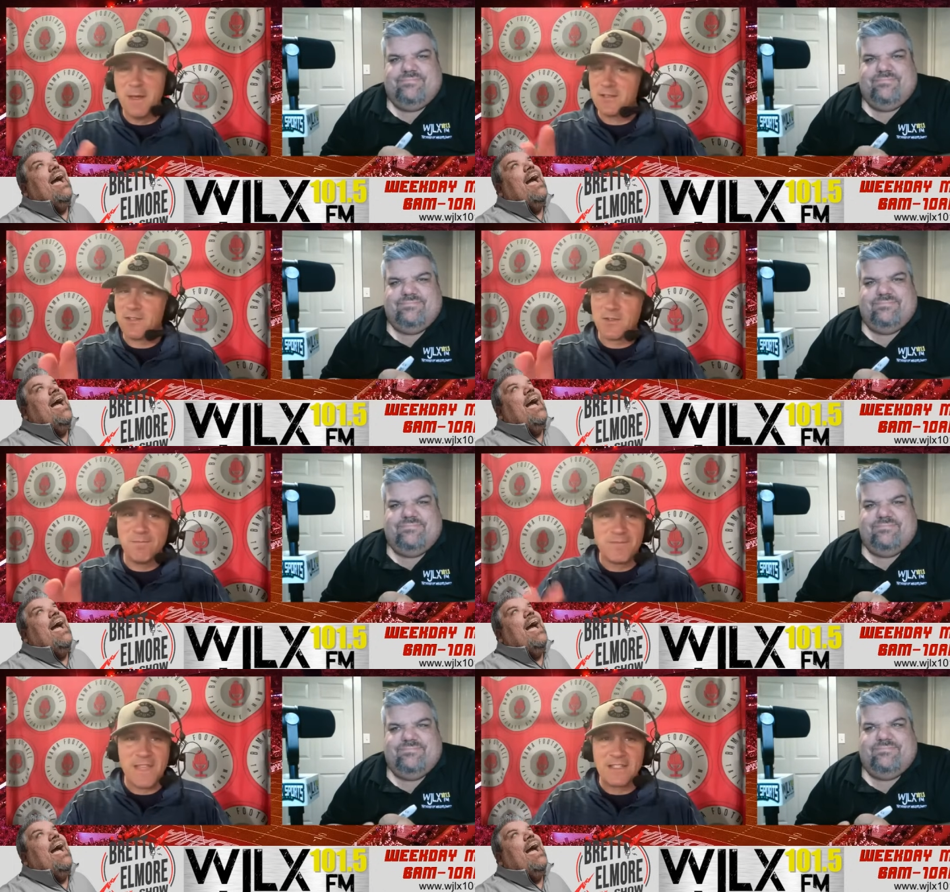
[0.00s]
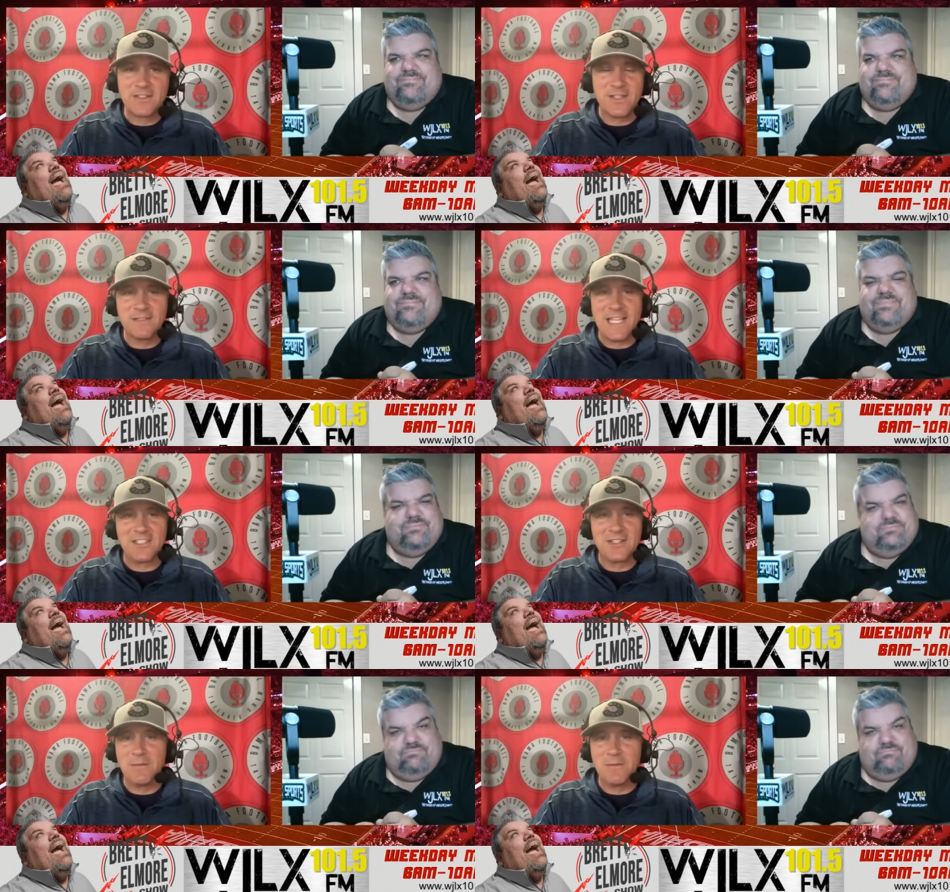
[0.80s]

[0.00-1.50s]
Speaker 1: message him. That's the